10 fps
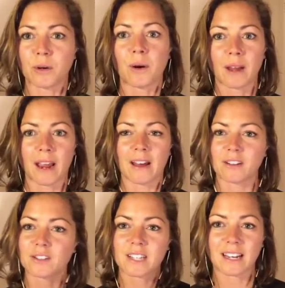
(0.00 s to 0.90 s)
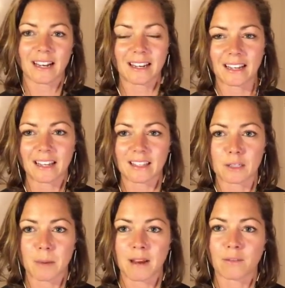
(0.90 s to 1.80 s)
okay, I understand I can get
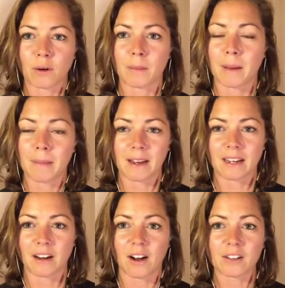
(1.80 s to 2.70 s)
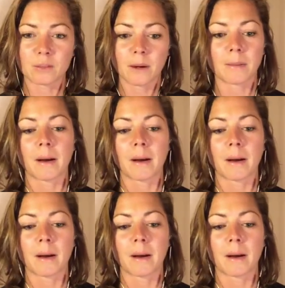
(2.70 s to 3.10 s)
this paid for by Medicare elsewhere,